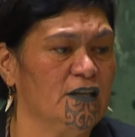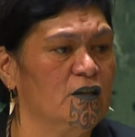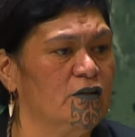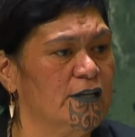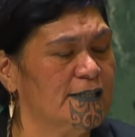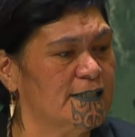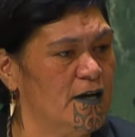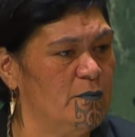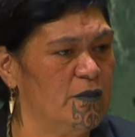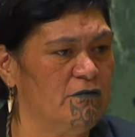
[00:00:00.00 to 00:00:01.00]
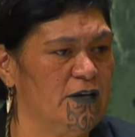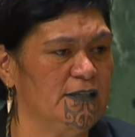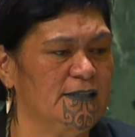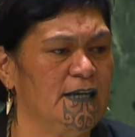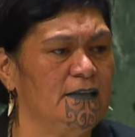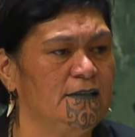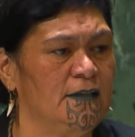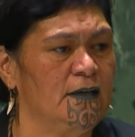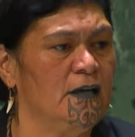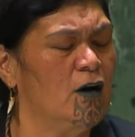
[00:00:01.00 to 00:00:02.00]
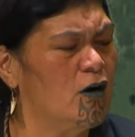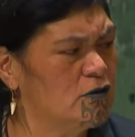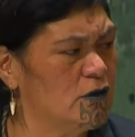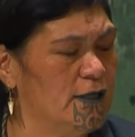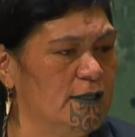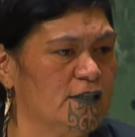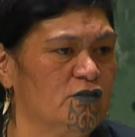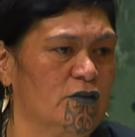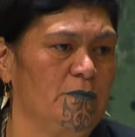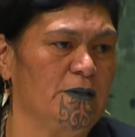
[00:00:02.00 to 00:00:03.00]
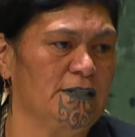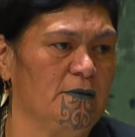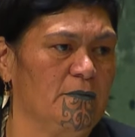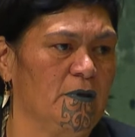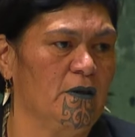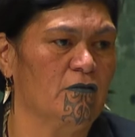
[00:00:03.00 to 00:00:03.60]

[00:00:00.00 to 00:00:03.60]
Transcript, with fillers: including cyber threats and online extremism,